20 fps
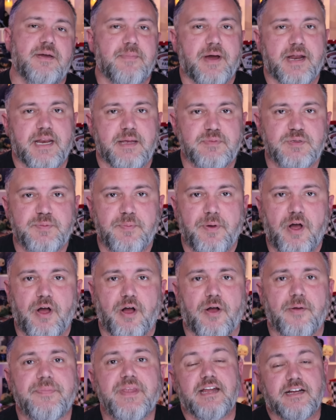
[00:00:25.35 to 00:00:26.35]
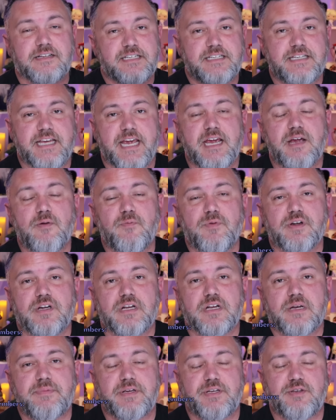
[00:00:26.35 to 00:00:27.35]
My name's Paul. Now today we're
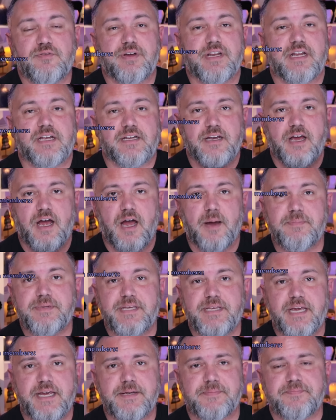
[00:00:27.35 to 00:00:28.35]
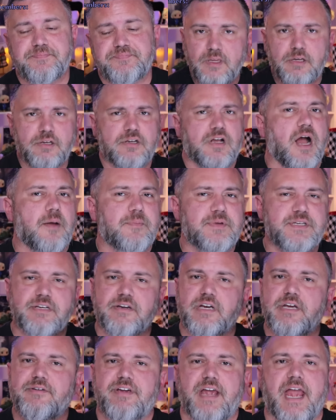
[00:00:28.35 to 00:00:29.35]
going to be doing an update and
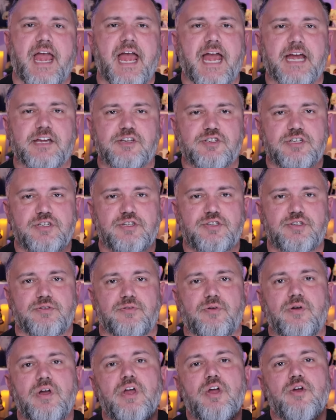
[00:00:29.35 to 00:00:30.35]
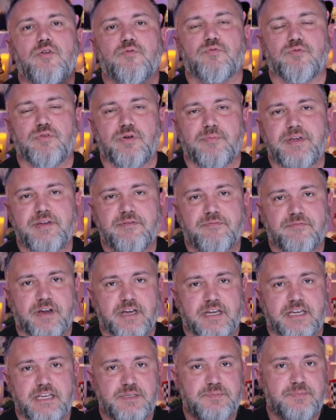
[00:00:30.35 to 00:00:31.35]
commentary reaction to Ruby
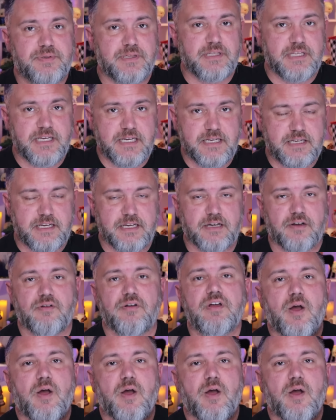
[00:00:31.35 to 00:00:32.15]
Franke's plea deal.